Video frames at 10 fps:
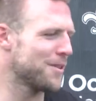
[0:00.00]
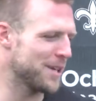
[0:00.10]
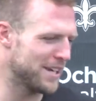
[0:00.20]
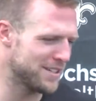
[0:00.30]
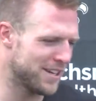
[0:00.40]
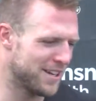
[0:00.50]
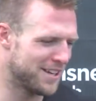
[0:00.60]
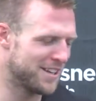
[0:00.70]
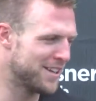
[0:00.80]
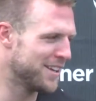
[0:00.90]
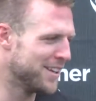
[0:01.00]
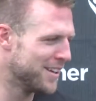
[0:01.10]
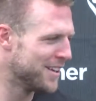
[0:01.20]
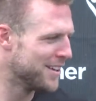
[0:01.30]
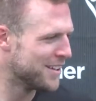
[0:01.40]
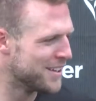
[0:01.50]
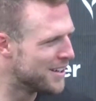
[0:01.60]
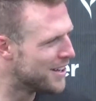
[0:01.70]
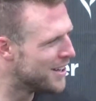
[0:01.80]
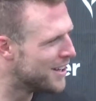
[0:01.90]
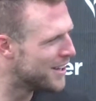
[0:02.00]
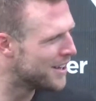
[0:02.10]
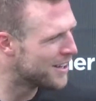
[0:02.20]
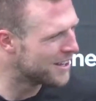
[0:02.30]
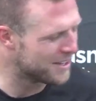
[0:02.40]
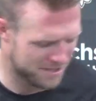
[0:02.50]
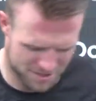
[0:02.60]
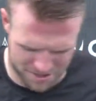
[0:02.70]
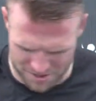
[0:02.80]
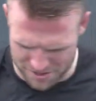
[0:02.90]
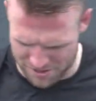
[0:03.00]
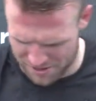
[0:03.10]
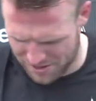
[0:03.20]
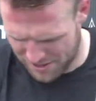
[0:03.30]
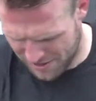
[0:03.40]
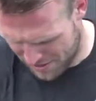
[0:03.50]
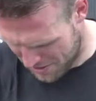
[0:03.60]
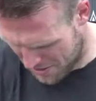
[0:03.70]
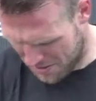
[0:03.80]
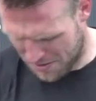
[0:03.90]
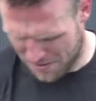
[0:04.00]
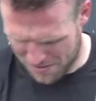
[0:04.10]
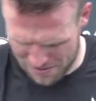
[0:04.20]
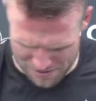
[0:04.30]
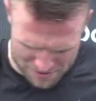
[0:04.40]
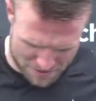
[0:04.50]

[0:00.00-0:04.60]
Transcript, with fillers: What's up, guys? Hello. You told us, uh, I think back